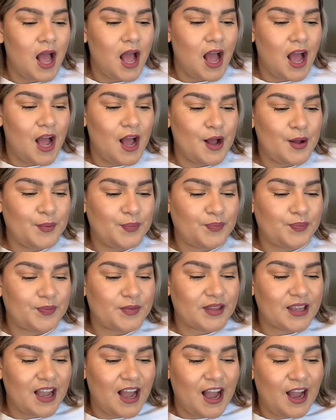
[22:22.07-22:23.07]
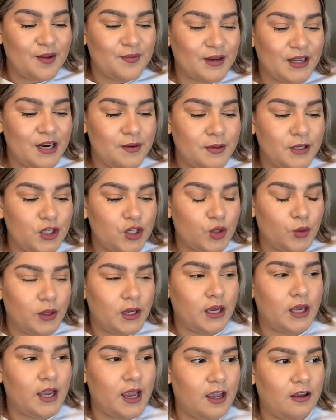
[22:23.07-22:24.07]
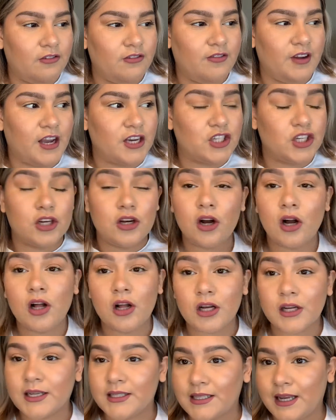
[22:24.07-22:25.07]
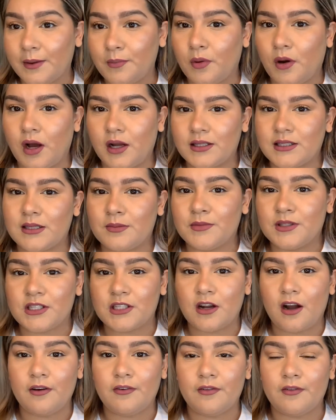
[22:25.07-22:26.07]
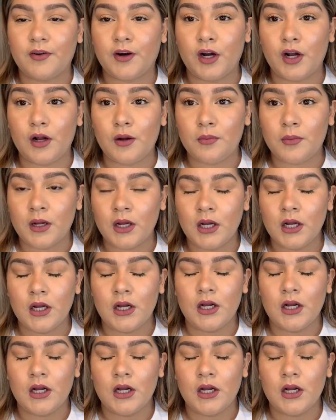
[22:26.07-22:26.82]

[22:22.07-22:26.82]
I'm going to be doing a fashion haul because I bought some stuff from